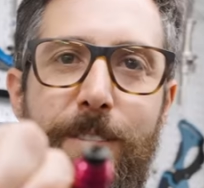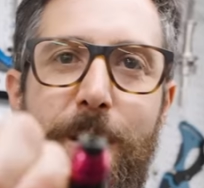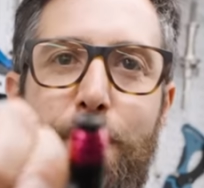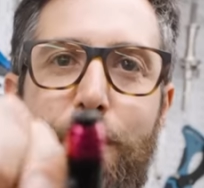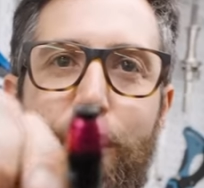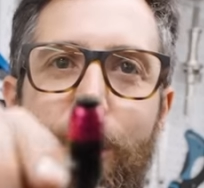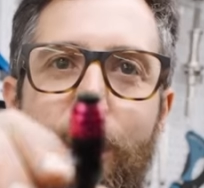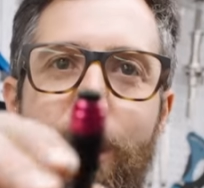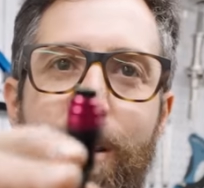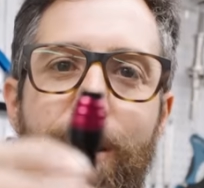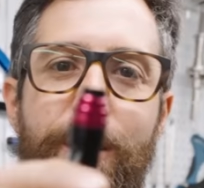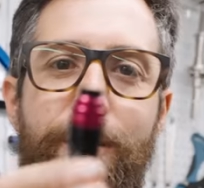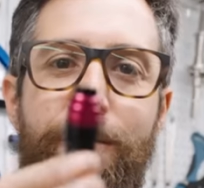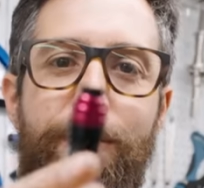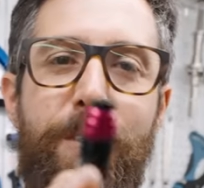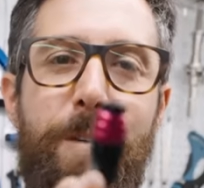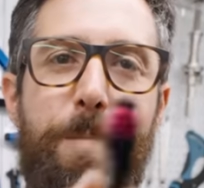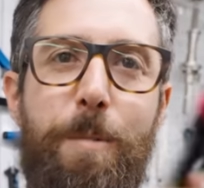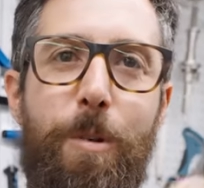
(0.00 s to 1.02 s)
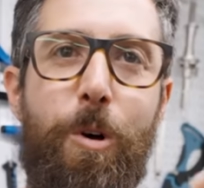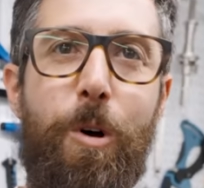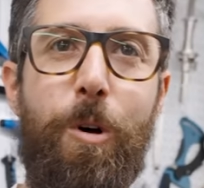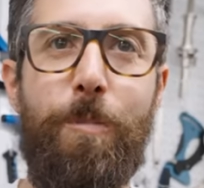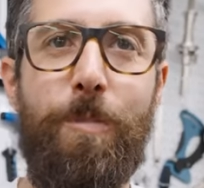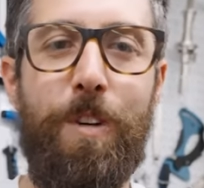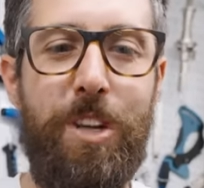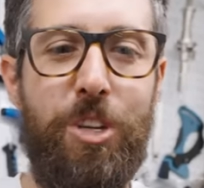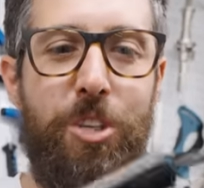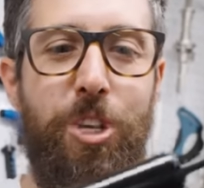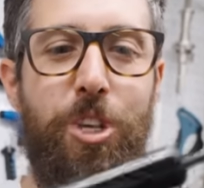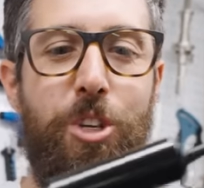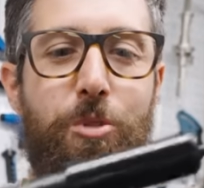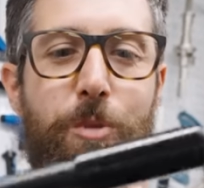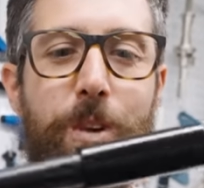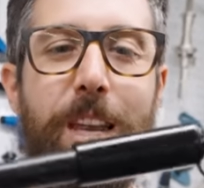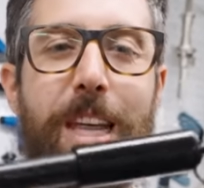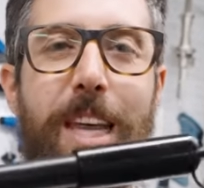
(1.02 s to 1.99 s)
Flip it on, flip it off. It's
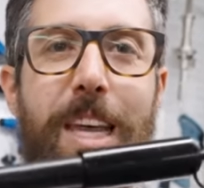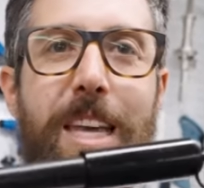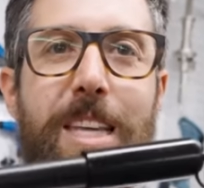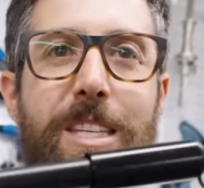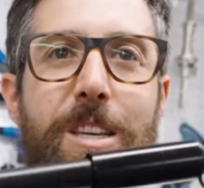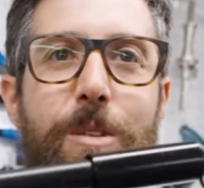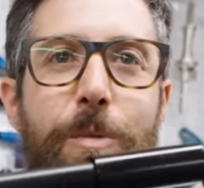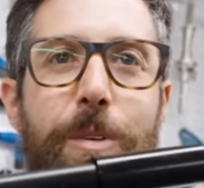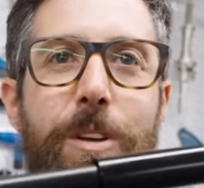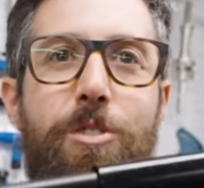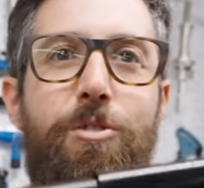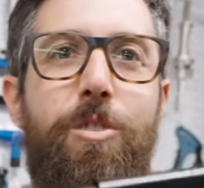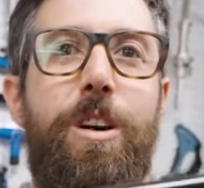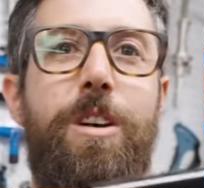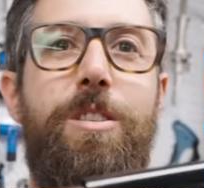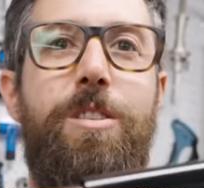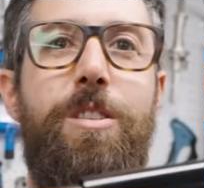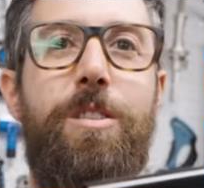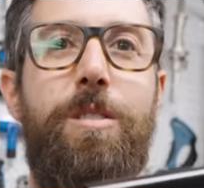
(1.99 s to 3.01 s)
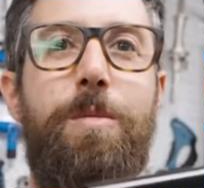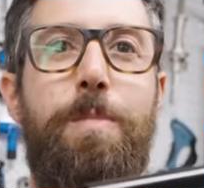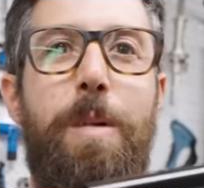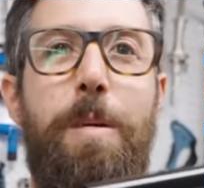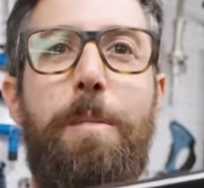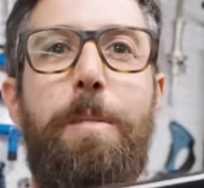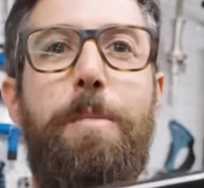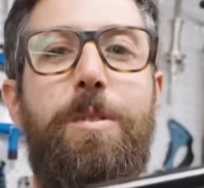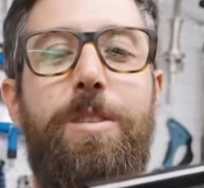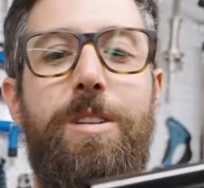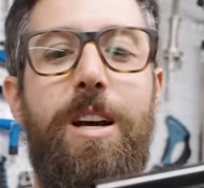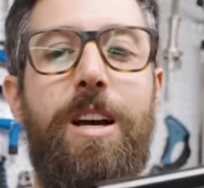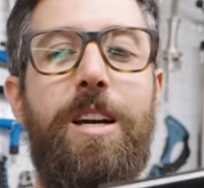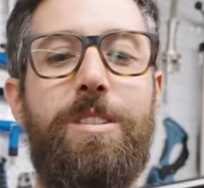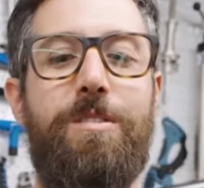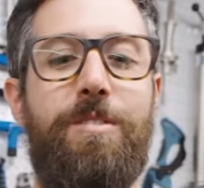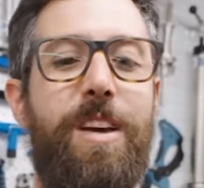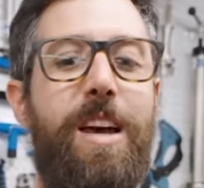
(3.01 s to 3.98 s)
just really easy when you're trying to pump up your
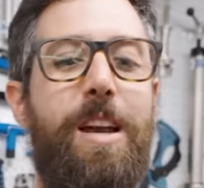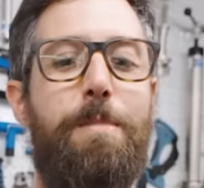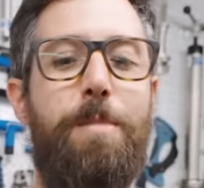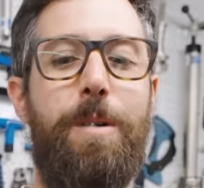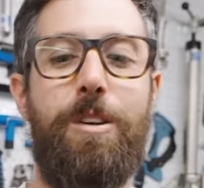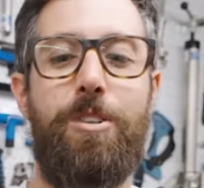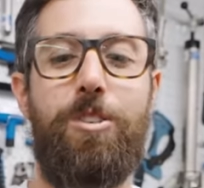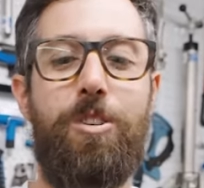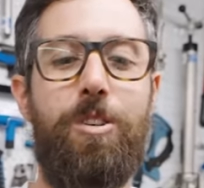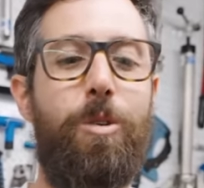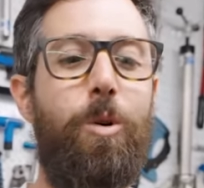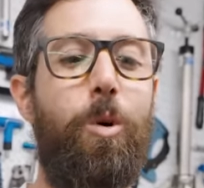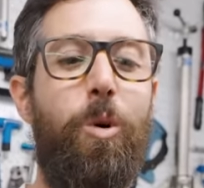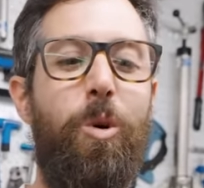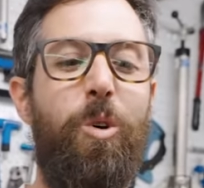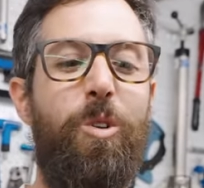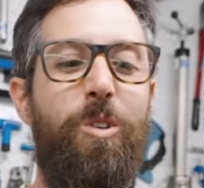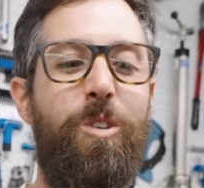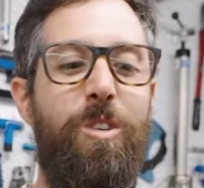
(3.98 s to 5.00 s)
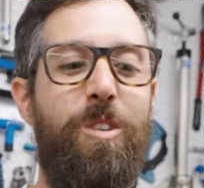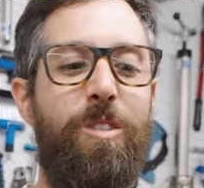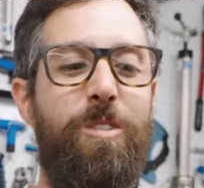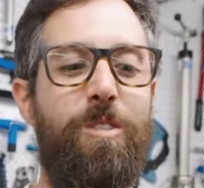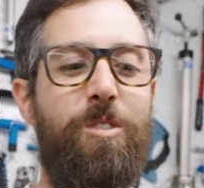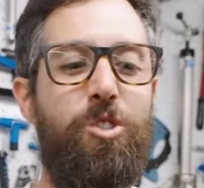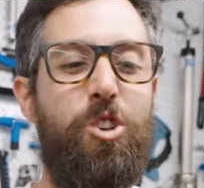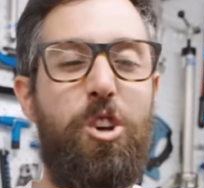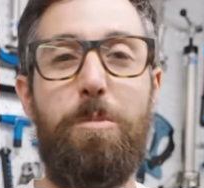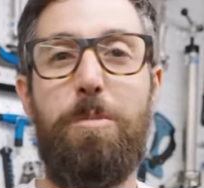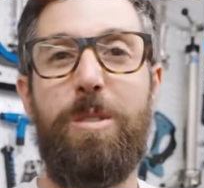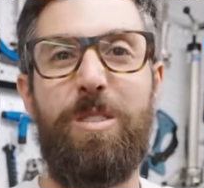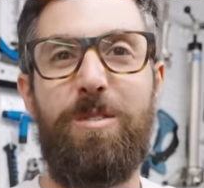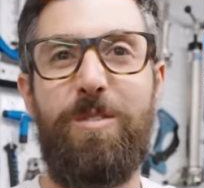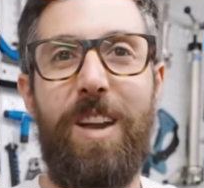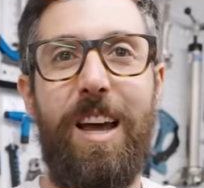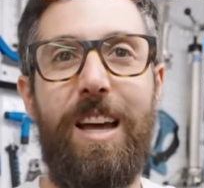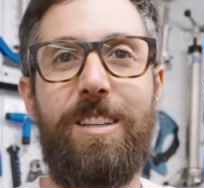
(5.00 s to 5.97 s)
tires, you've had a puncture or
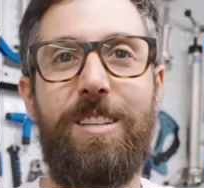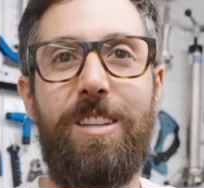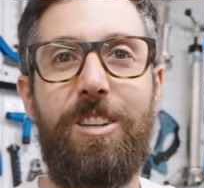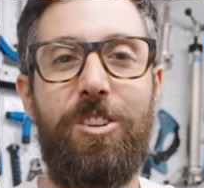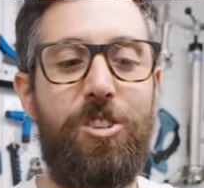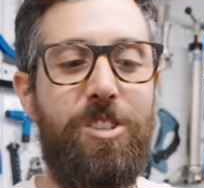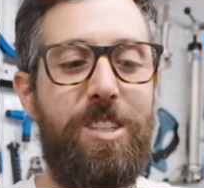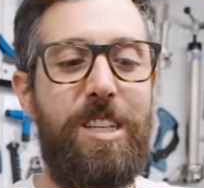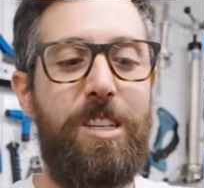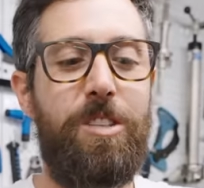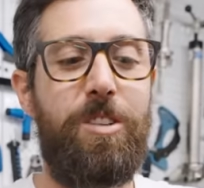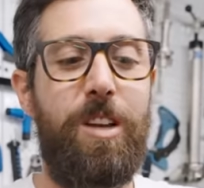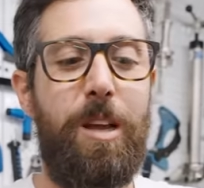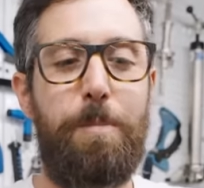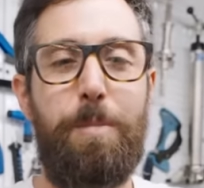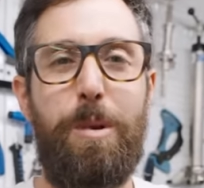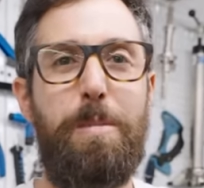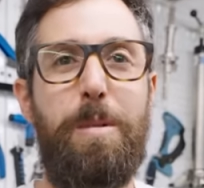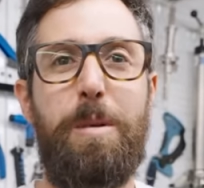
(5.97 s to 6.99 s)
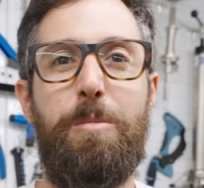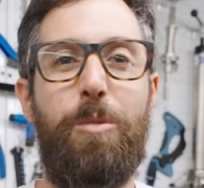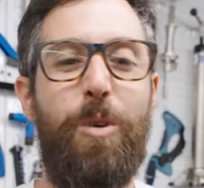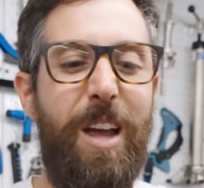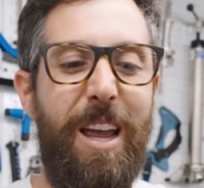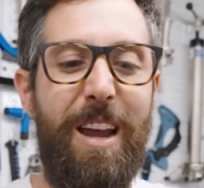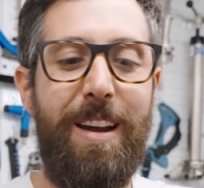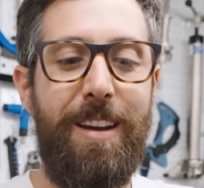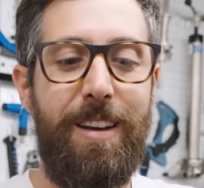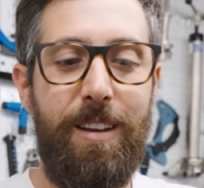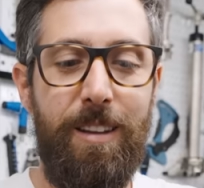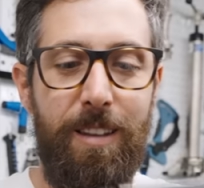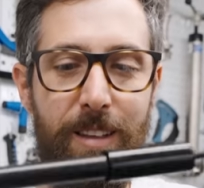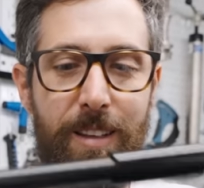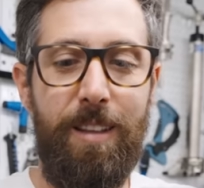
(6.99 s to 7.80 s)
tubeless flat and you just need to like put a bit more air in.